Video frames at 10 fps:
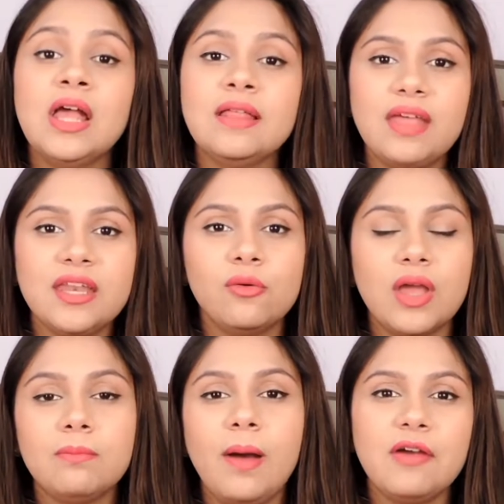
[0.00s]
Then you
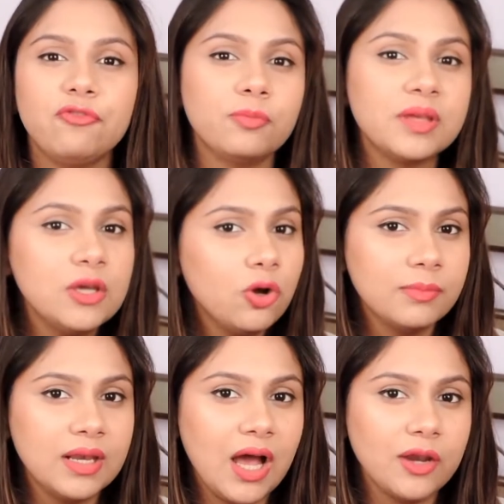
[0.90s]
can buy from Kiko
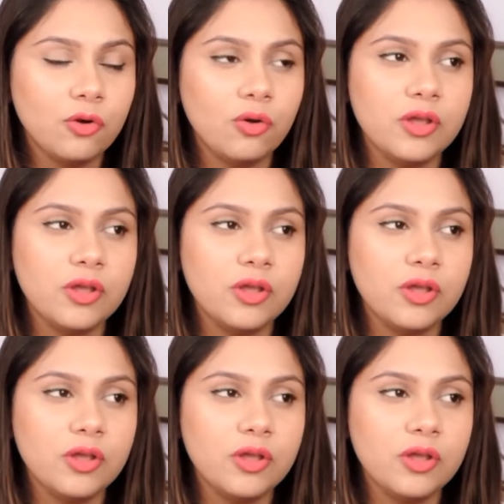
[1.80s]
Milano.